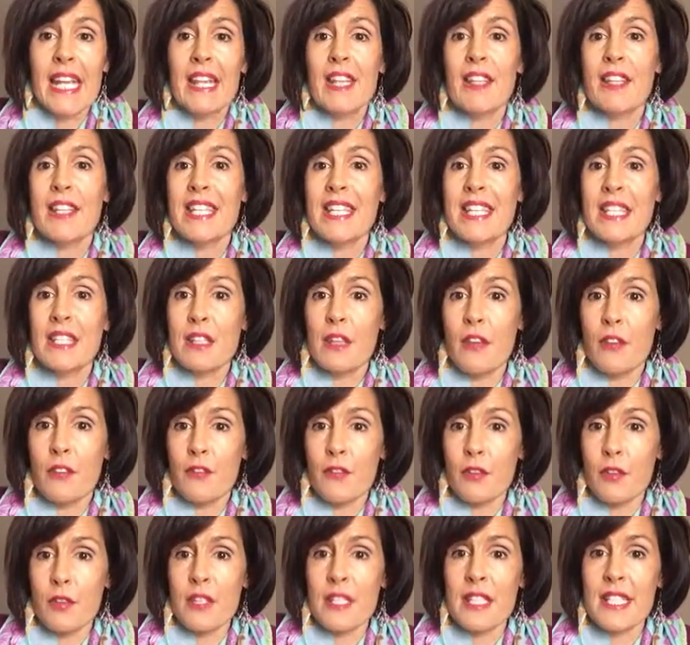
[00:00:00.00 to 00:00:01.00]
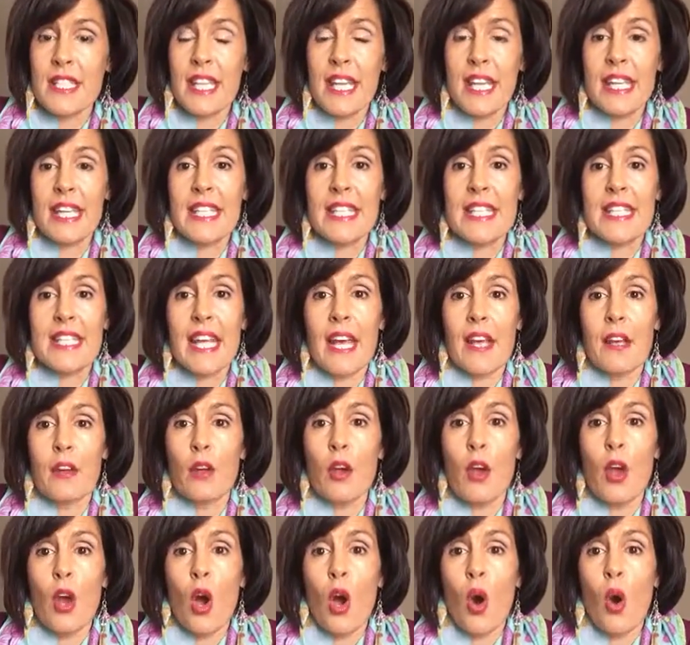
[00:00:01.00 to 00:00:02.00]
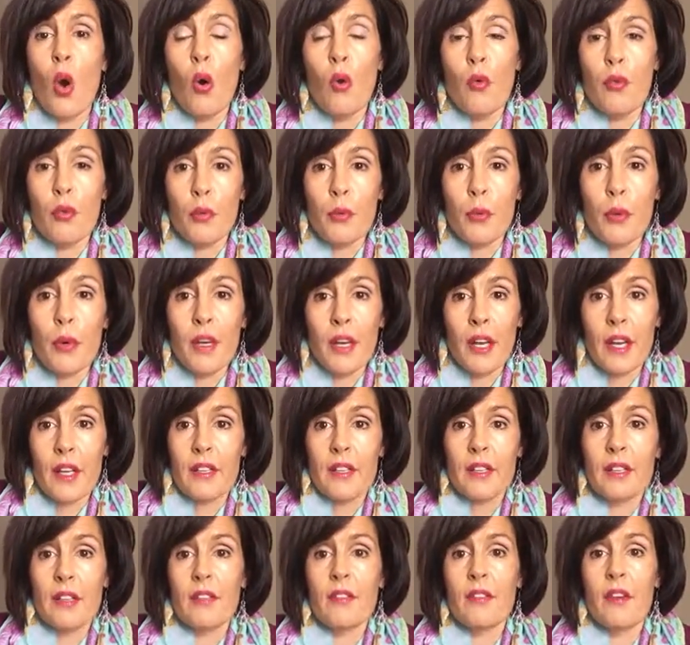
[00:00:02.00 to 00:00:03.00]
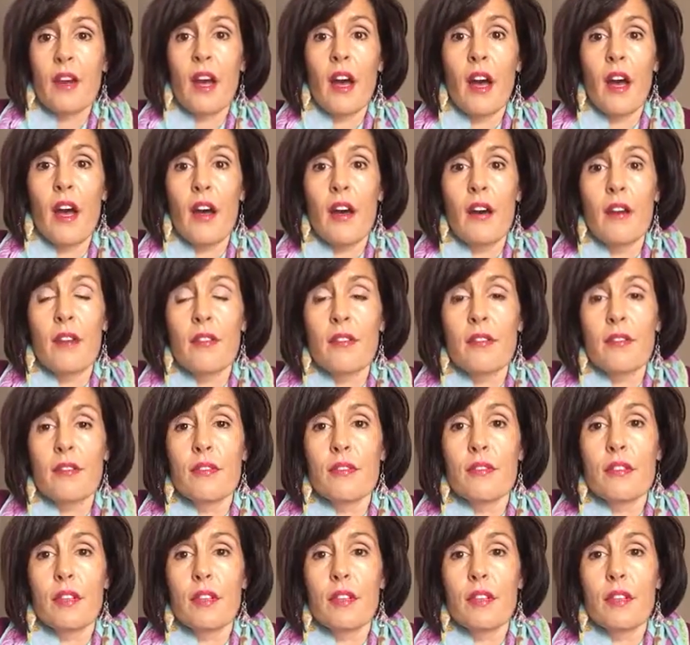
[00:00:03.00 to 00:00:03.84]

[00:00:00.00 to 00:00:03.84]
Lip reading: The first state is that overproductive of